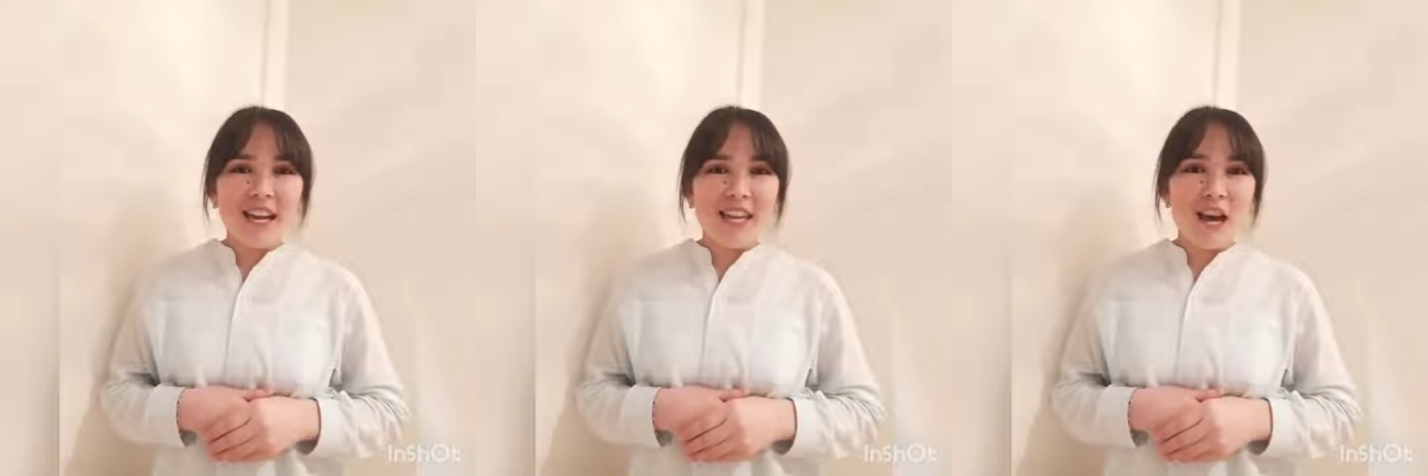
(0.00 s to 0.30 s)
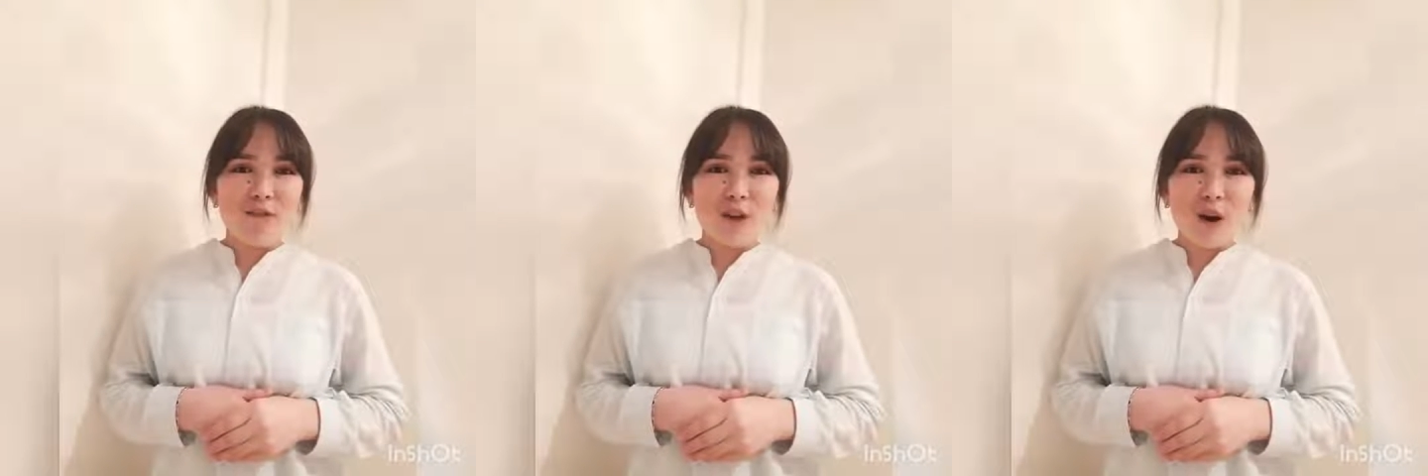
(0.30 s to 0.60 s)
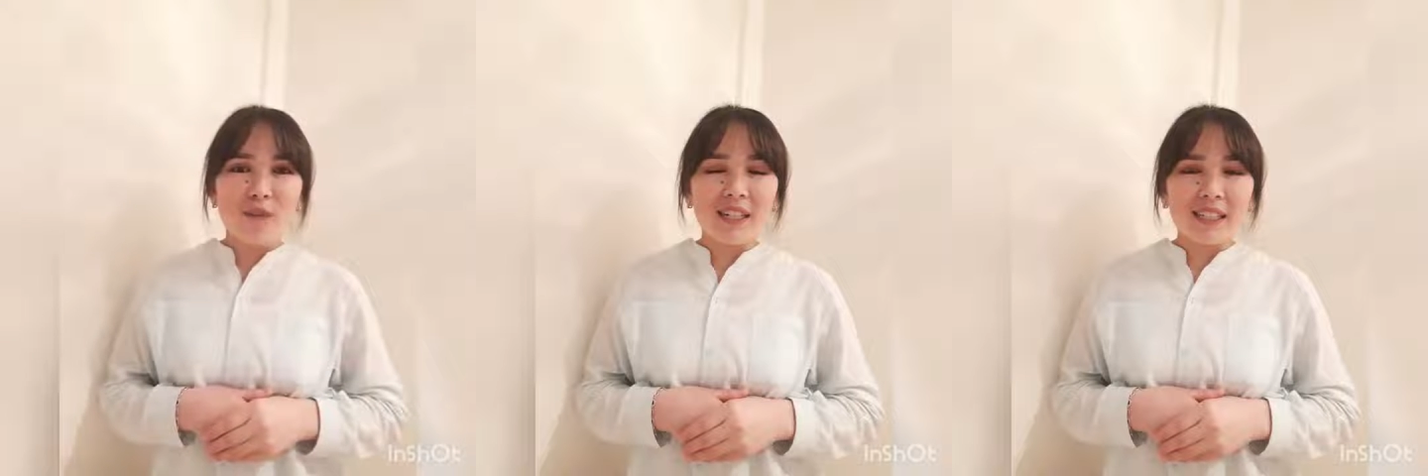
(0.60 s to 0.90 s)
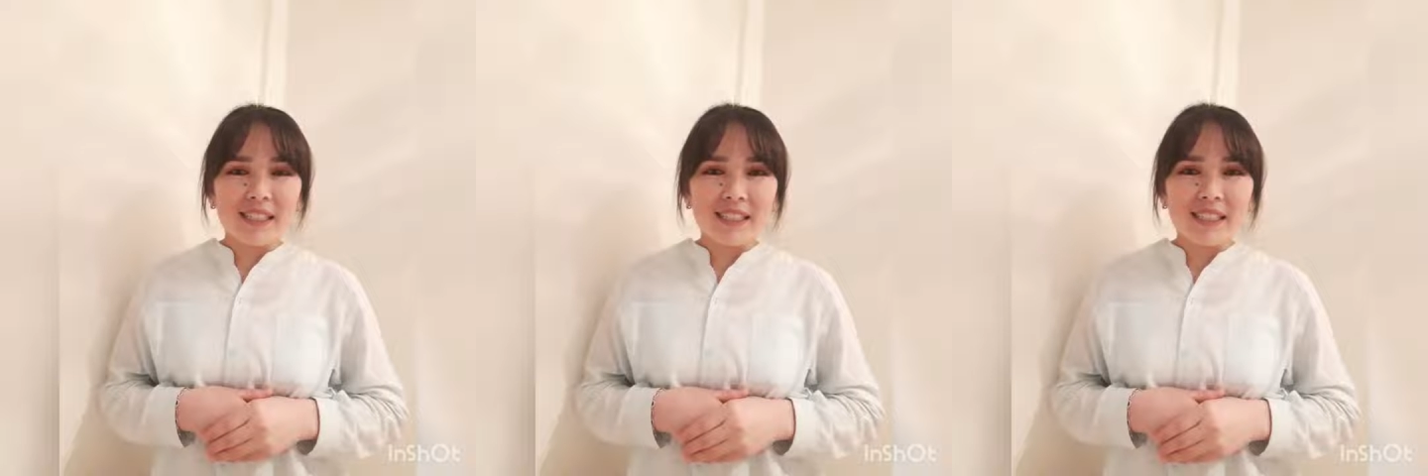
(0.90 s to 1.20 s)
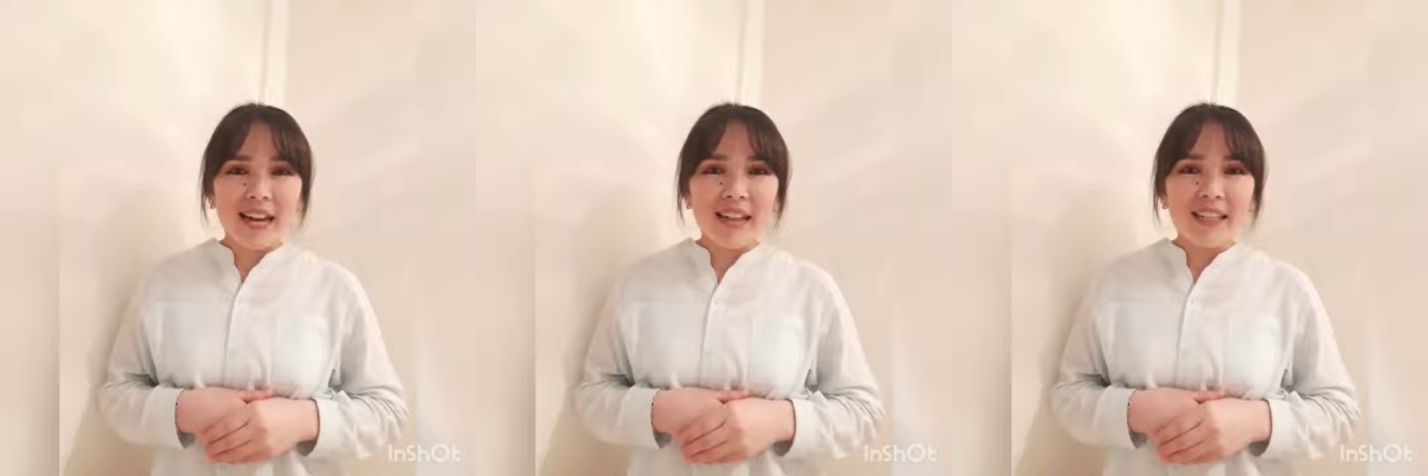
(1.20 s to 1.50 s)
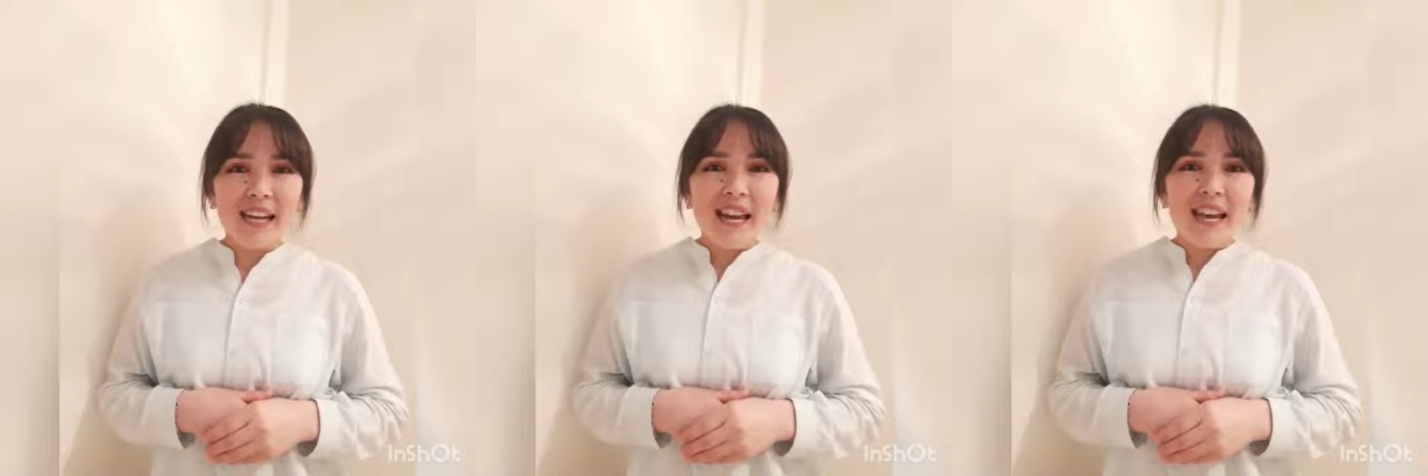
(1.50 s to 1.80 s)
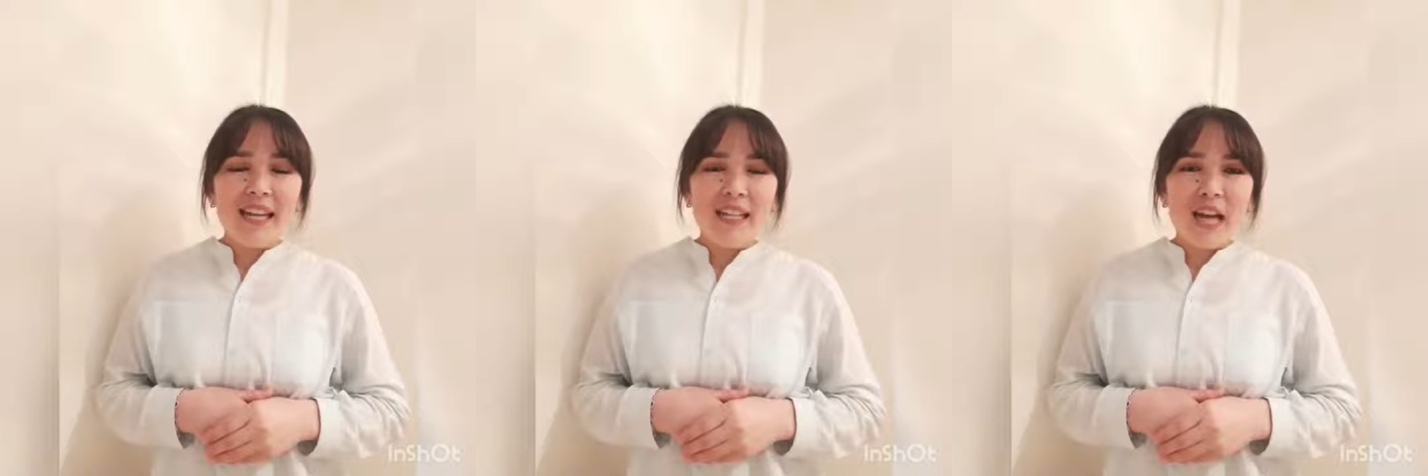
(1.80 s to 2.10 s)
I am from Kyrgyzstan
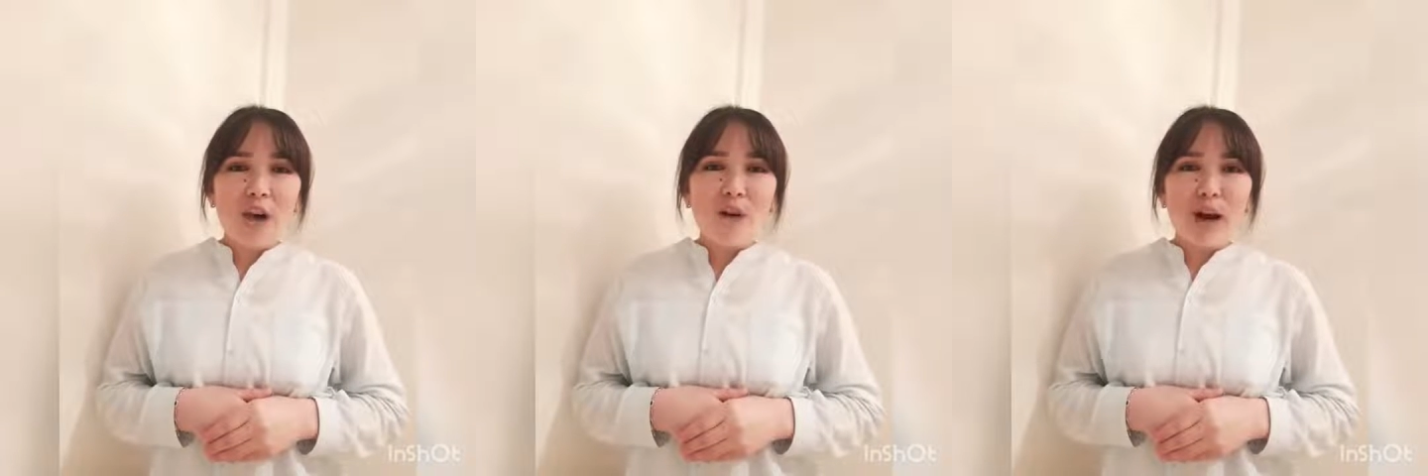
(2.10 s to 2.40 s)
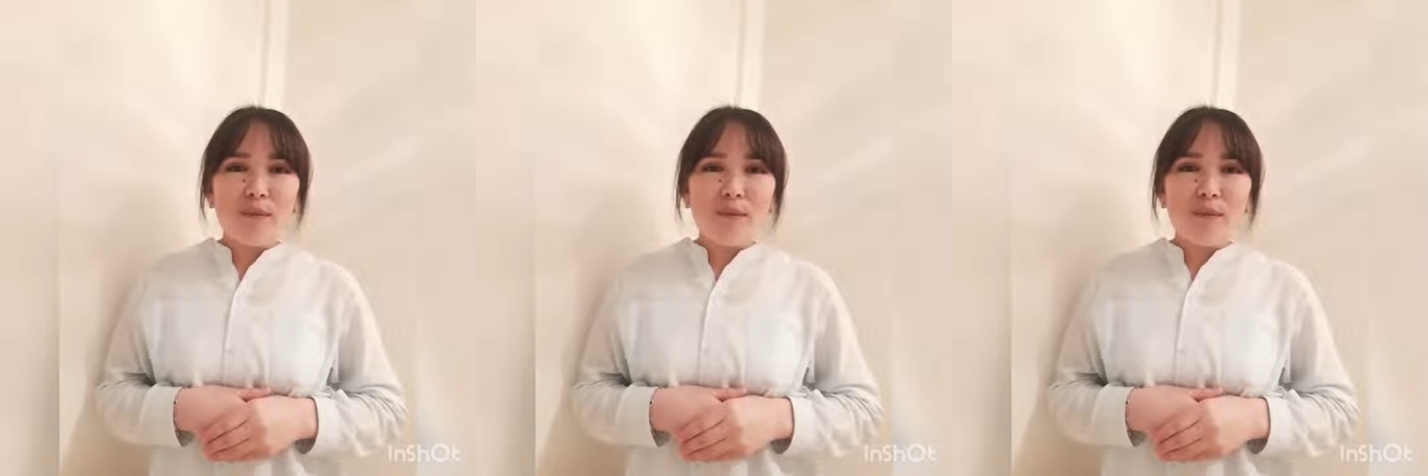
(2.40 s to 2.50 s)
and now I